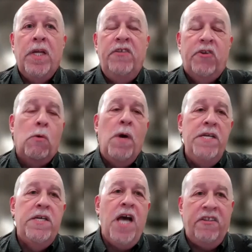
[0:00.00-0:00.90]
Is there a way
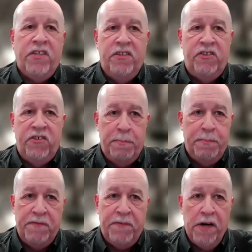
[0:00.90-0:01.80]
you guys can
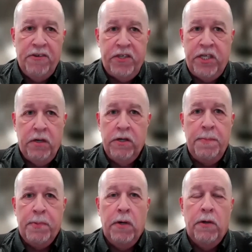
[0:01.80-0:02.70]
simplify our
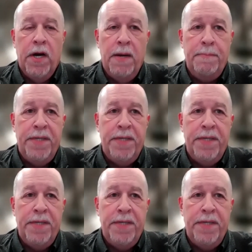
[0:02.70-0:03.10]
security program?